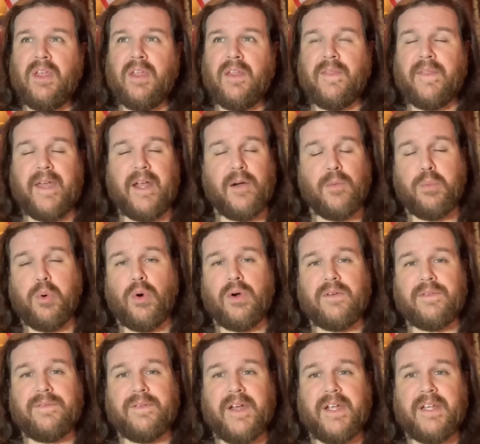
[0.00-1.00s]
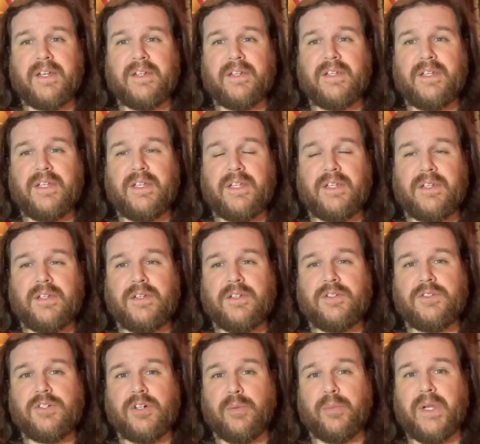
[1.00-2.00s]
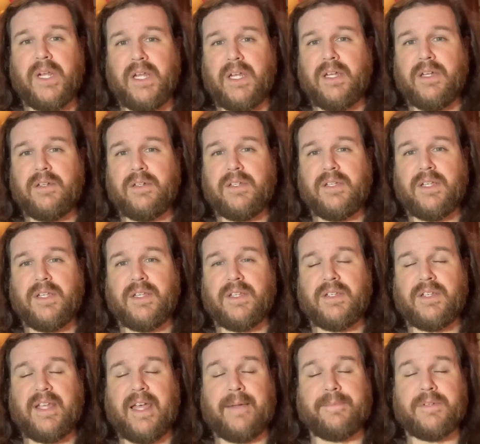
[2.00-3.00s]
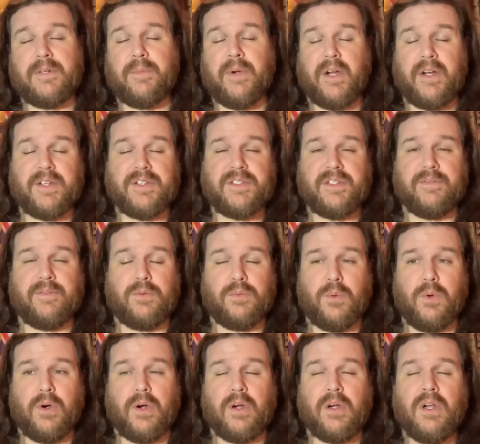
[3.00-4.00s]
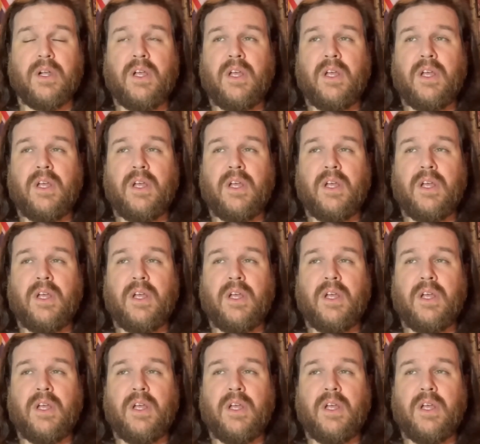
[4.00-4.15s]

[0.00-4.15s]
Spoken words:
airport fight in Germany in Captain America: Civil War.